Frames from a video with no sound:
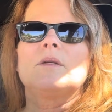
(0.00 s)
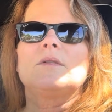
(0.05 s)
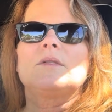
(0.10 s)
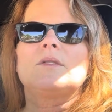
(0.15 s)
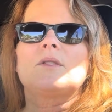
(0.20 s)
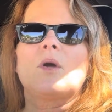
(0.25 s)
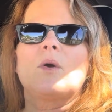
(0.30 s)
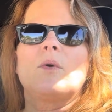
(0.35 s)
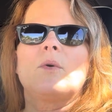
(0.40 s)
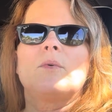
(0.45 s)

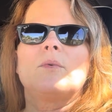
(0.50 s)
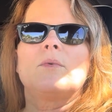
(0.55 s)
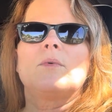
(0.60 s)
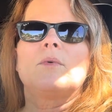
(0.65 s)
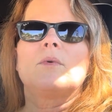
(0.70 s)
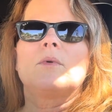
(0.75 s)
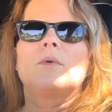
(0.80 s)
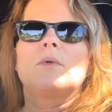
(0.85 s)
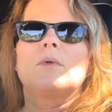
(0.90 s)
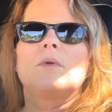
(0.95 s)
So
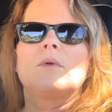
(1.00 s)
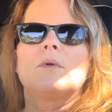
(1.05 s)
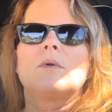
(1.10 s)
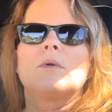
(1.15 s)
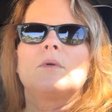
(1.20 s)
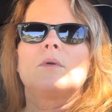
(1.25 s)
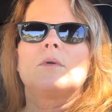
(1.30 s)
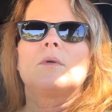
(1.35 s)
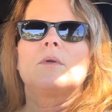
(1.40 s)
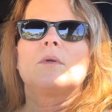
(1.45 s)

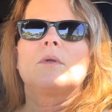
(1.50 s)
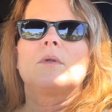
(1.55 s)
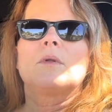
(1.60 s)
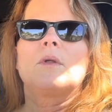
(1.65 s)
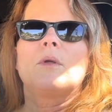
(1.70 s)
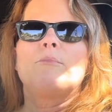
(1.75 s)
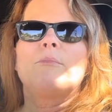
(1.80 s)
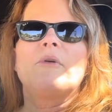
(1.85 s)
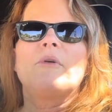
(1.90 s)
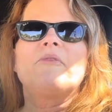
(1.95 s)

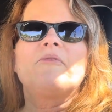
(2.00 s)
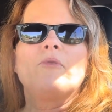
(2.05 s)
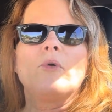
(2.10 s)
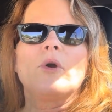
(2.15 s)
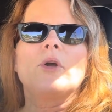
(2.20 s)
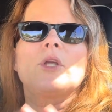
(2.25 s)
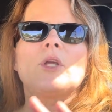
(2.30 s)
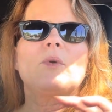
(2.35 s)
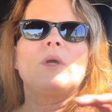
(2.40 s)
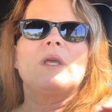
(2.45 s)

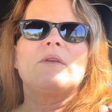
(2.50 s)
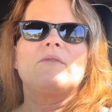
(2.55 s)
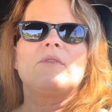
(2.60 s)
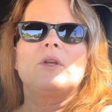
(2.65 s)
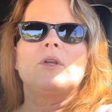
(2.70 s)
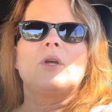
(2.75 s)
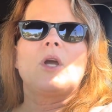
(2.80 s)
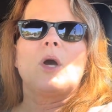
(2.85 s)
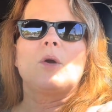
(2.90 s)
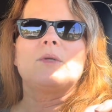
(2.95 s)
before you
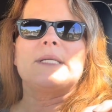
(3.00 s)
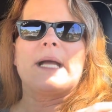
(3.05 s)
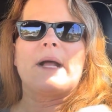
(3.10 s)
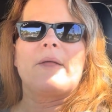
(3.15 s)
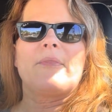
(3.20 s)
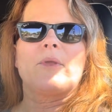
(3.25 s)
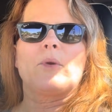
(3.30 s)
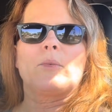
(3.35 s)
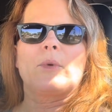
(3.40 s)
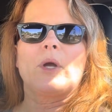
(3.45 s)
even go
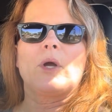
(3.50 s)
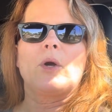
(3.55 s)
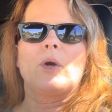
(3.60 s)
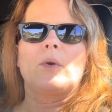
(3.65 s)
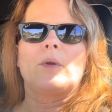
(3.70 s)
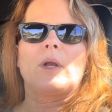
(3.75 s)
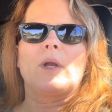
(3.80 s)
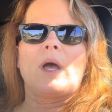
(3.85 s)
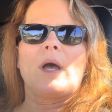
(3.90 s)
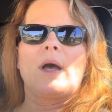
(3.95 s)
down the
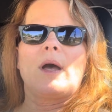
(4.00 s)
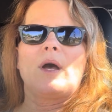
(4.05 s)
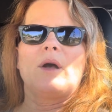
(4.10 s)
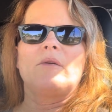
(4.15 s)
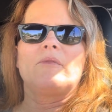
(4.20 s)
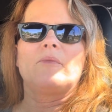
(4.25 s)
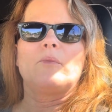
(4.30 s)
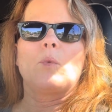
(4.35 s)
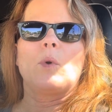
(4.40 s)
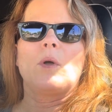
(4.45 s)
road
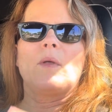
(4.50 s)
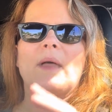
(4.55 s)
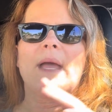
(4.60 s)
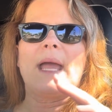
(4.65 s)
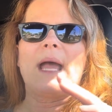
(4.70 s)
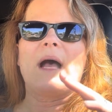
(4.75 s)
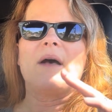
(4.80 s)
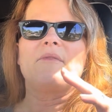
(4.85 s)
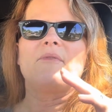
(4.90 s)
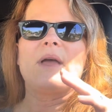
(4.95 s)
of, well, I
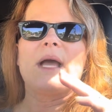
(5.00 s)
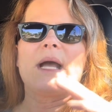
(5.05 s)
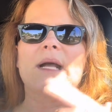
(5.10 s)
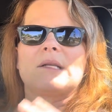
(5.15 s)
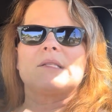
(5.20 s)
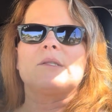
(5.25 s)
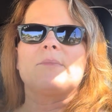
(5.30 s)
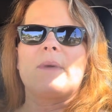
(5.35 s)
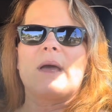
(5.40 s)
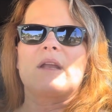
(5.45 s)
have
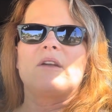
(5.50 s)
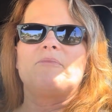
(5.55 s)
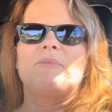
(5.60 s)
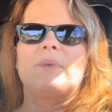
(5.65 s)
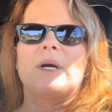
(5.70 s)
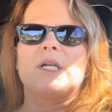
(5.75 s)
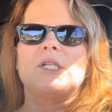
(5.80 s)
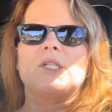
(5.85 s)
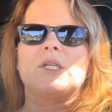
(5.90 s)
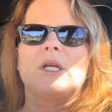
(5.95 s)
X amount of
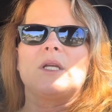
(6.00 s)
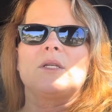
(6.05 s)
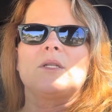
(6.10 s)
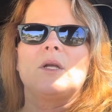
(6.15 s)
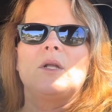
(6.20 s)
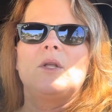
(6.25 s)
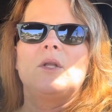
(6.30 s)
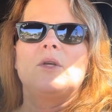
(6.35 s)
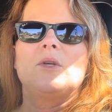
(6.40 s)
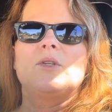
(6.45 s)
budget
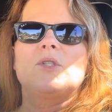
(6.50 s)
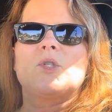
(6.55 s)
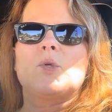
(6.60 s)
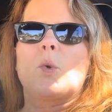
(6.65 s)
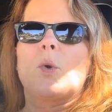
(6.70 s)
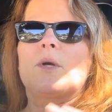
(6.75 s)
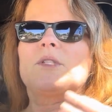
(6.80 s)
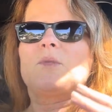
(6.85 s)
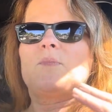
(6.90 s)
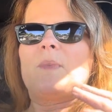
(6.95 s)

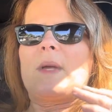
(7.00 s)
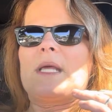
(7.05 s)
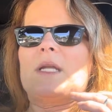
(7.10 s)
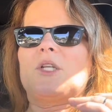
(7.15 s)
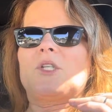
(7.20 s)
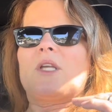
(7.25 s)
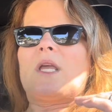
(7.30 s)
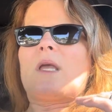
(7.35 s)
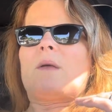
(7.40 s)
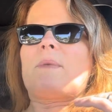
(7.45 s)
towards
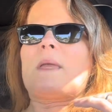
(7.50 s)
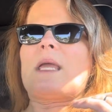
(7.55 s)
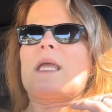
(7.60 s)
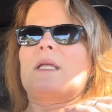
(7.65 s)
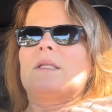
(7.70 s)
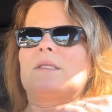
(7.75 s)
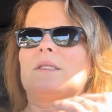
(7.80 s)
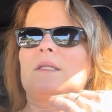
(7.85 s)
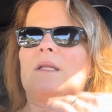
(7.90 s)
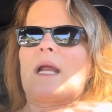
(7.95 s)
Spanish
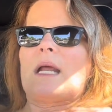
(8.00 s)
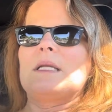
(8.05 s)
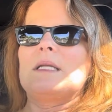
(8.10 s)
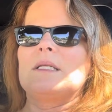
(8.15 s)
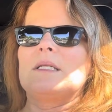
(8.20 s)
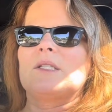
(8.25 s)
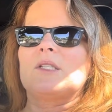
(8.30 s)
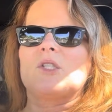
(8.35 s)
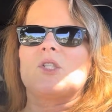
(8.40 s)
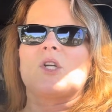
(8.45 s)
campaigns that I
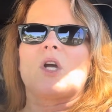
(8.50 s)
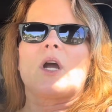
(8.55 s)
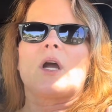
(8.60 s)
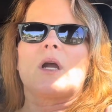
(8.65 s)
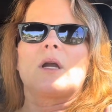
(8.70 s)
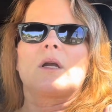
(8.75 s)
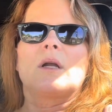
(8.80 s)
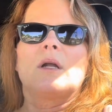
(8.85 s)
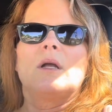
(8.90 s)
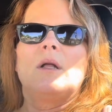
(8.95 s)
need to
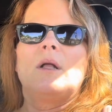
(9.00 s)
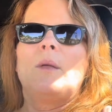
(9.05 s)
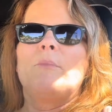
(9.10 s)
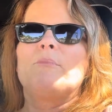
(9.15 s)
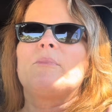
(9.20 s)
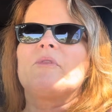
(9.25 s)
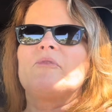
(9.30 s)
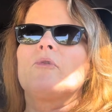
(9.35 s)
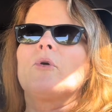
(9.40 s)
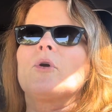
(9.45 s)
start,
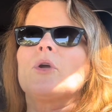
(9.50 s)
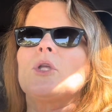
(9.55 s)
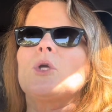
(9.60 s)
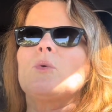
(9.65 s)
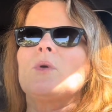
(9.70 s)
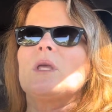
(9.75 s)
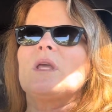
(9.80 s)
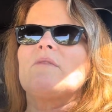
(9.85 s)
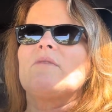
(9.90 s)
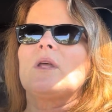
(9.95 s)
before
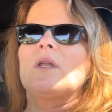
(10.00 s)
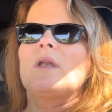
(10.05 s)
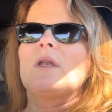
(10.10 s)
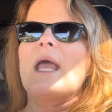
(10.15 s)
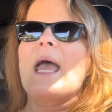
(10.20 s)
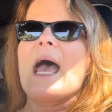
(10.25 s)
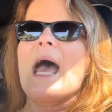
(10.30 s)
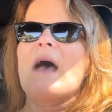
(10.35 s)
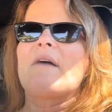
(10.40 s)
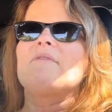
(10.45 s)
you even
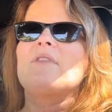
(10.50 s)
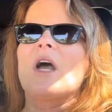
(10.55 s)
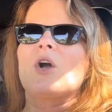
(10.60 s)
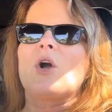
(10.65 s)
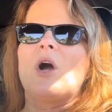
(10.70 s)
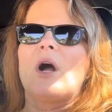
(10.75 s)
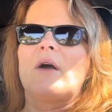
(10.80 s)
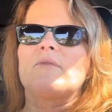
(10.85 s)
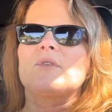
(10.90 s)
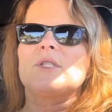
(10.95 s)
have
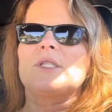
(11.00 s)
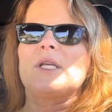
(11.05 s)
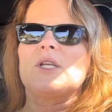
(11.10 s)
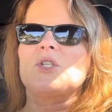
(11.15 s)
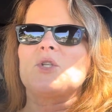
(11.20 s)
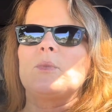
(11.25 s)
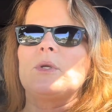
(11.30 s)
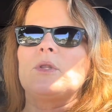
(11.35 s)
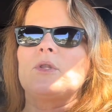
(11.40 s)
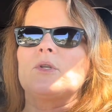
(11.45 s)
that
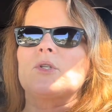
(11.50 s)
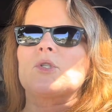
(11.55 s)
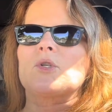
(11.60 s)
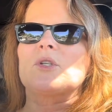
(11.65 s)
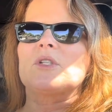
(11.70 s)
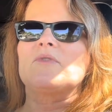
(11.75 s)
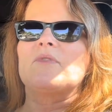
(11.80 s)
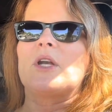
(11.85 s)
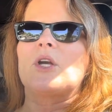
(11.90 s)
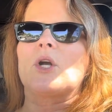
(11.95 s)
conversation with your
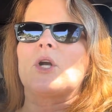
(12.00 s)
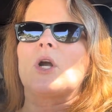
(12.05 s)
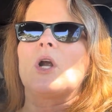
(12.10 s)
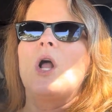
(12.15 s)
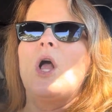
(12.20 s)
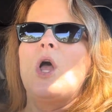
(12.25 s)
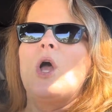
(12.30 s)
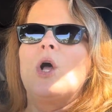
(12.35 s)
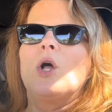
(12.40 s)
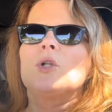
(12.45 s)
search vendor,
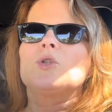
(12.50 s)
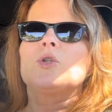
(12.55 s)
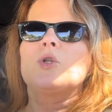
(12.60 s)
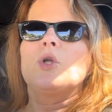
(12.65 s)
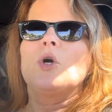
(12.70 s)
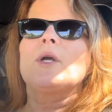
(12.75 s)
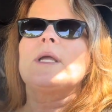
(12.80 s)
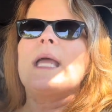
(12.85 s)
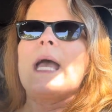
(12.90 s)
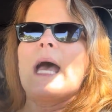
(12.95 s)

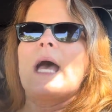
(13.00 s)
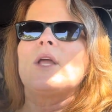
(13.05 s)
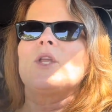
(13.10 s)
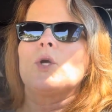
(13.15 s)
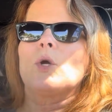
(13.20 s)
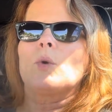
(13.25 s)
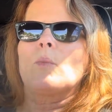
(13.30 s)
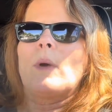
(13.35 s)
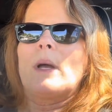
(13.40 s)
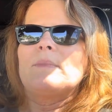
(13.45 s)
look at
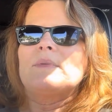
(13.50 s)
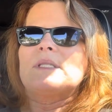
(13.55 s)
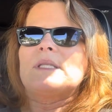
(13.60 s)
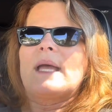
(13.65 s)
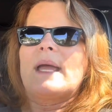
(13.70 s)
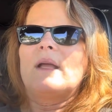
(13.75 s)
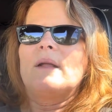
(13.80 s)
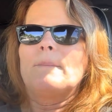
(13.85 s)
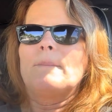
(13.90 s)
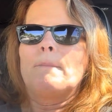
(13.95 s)
your website.